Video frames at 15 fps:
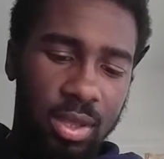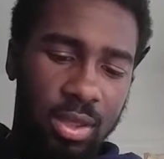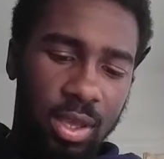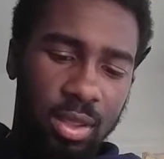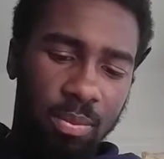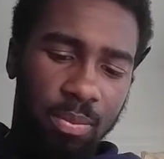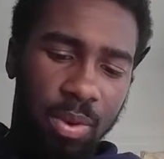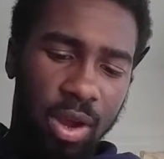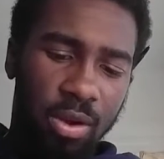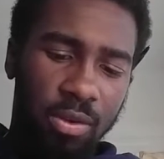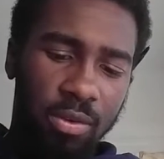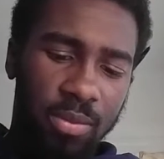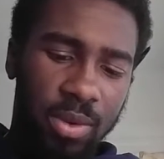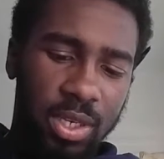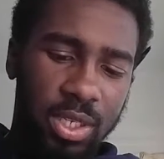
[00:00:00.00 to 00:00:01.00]
that the power
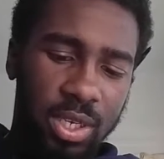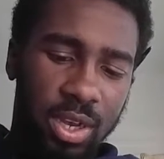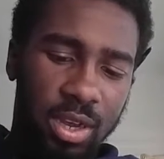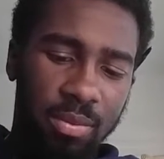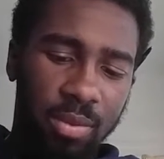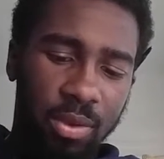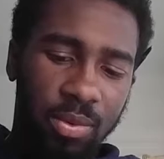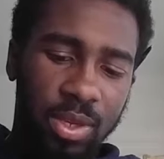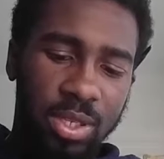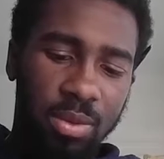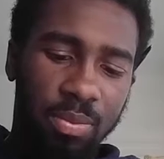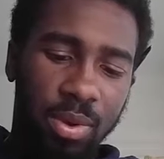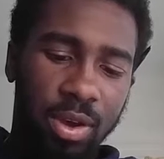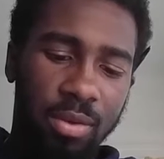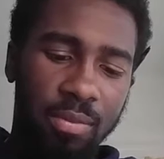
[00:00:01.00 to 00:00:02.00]
of my Mashiach may rest
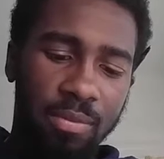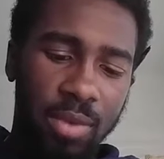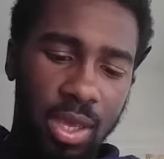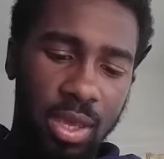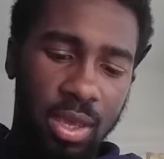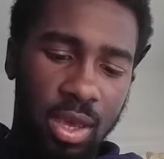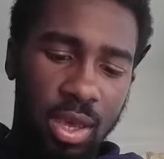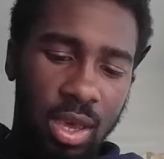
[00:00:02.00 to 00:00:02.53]
upon me.